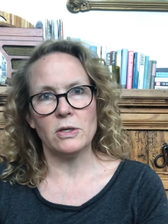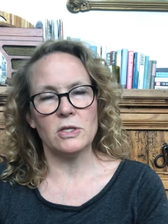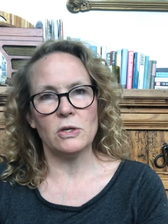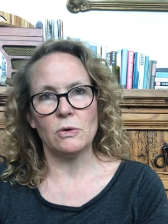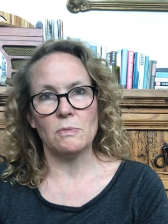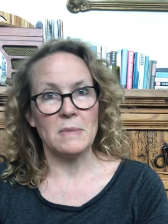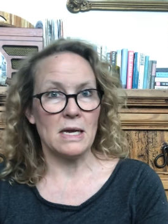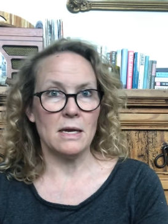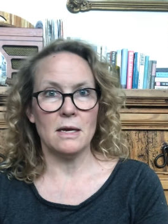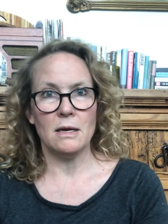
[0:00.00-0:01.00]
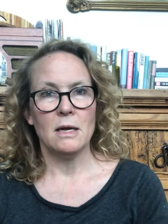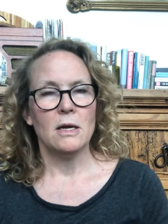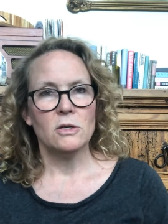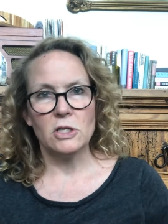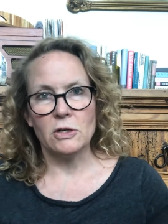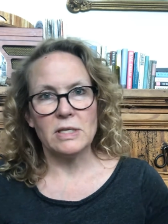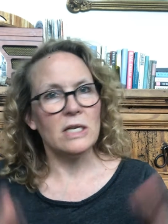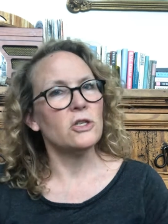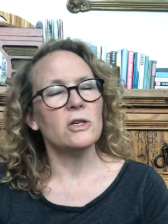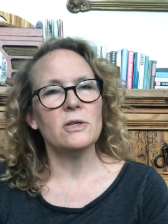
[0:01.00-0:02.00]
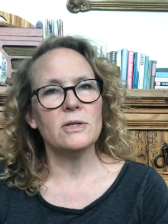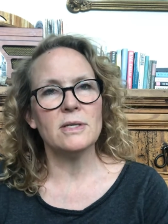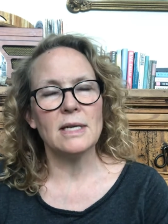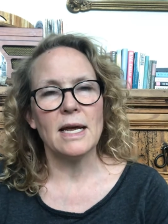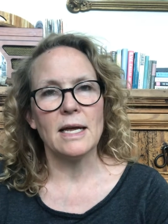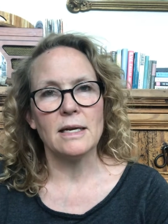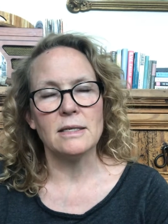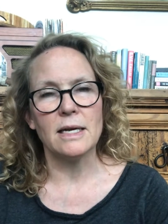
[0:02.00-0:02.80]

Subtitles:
to me, to your teachers, and